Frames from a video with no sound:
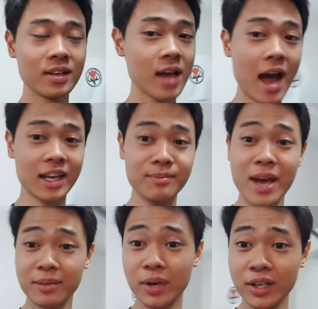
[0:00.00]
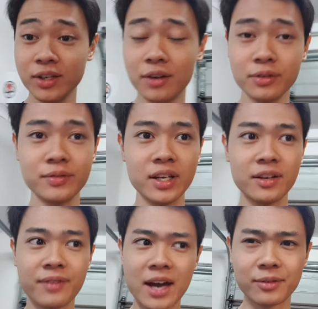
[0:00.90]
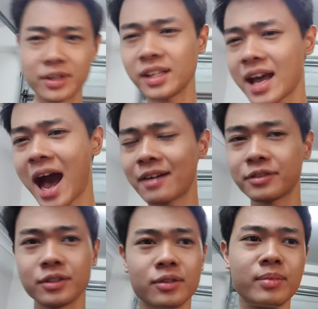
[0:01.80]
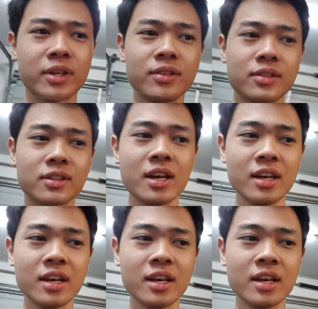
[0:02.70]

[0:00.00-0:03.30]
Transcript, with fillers: I can make money off of it if I really have to, because